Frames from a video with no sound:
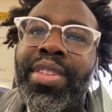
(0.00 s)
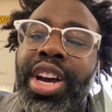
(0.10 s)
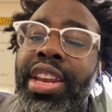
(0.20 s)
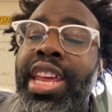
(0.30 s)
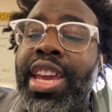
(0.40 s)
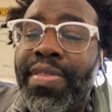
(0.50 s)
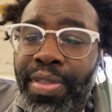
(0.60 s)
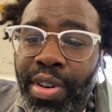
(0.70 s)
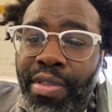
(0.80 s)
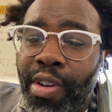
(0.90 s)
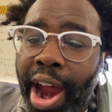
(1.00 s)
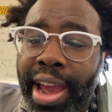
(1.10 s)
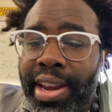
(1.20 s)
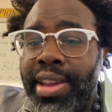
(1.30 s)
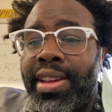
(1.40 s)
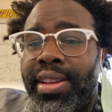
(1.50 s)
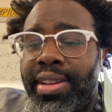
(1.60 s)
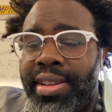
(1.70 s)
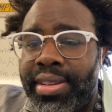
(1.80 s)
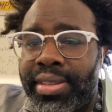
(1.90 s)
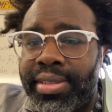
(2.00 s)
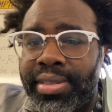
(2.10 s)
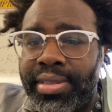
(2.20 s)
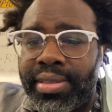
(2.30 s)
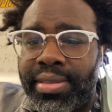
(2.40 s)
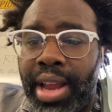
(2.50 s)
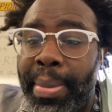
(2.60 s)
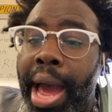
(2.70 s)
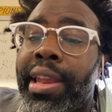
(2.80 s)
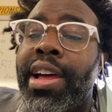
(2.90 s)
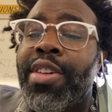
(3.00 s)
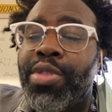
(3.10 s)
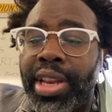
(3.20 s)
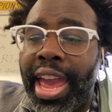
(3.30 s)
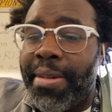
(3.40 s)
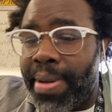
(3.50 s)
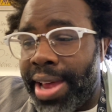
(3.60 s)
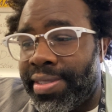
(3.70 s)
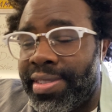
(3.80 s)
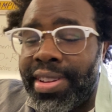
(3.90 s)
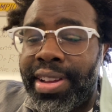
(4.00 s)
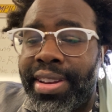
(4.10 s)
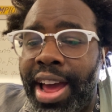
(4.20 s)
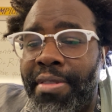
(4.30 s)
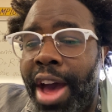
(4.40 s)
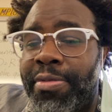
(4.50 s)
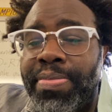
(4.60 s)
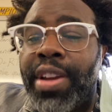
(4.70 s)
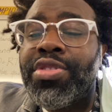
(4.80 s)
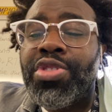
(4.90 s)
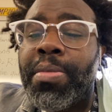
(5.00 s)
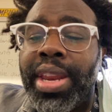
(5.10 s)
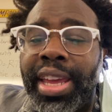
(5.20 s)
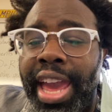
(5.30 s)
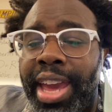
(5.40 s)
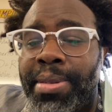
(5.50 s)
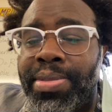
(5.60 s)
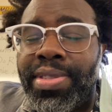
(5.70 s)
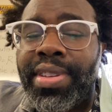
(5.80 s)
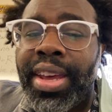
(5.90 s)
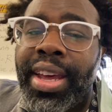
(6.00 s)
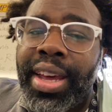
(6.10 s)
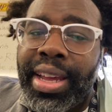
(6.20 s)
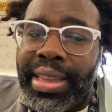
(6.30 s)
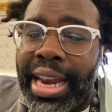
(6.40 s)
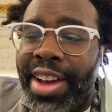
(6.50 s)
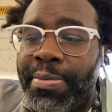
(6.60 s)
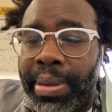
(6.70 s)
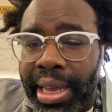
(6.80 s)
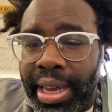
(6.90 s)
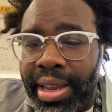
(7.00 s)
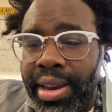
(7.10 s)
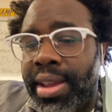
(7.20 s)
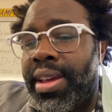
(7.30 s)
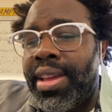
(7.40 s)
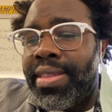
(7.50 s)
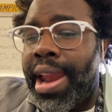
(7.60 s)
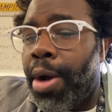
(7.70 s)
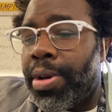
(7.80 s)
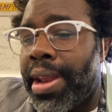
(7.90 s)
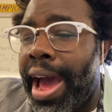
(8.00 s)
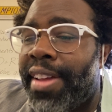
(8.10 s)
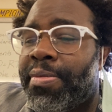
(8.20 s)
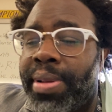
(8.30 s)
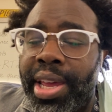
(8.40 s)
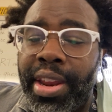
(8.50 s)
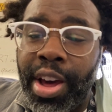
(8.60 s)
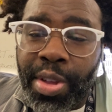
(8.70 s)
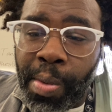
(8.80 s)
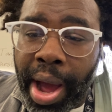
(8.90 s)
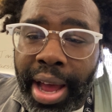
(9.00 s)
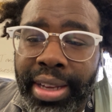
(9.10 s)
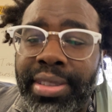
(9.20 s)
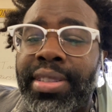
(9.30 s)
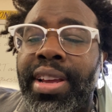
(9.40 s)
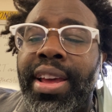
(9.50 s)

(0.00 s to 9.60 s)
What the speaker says: a need for variety. I mean, I love what Game Pass has done. There's so many games that I've played that I would not have played otherwise